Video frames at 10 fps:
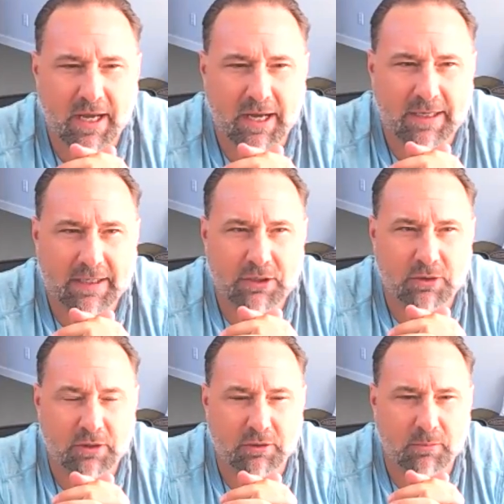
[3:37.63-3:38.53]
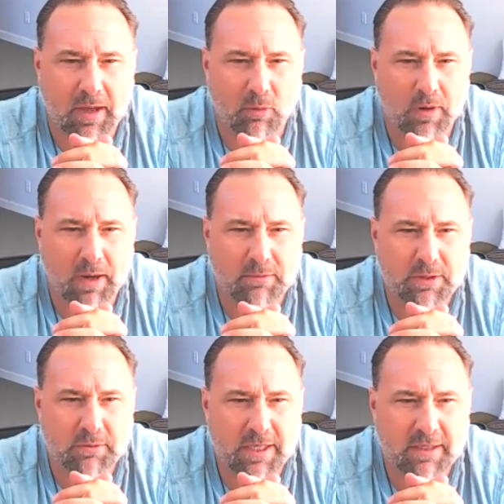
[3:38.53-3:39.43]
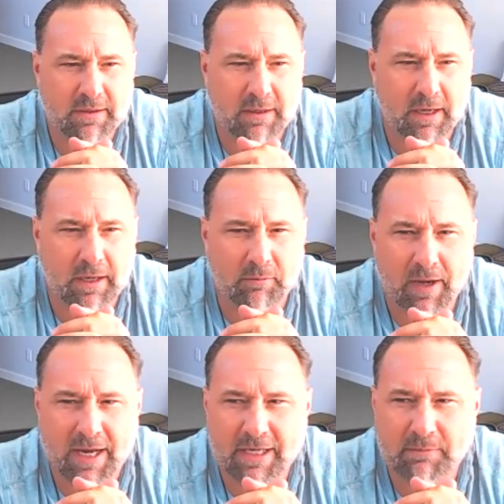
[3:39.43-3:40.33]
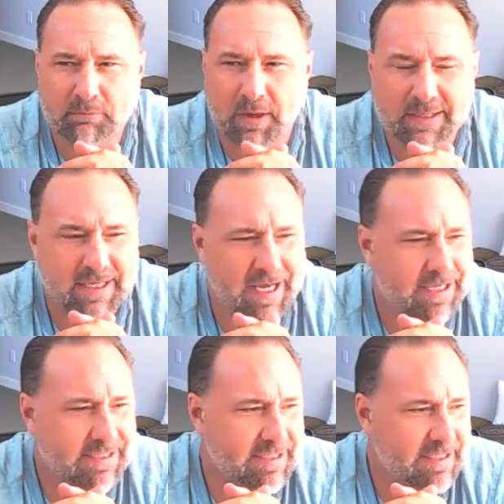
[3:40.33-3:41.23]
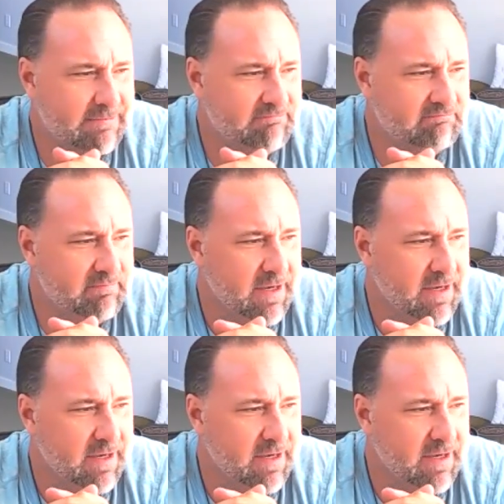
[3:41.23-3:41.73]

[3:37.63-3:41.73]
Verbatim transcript: Uh, you can learn about what I'm doing uh, writing, podcasting,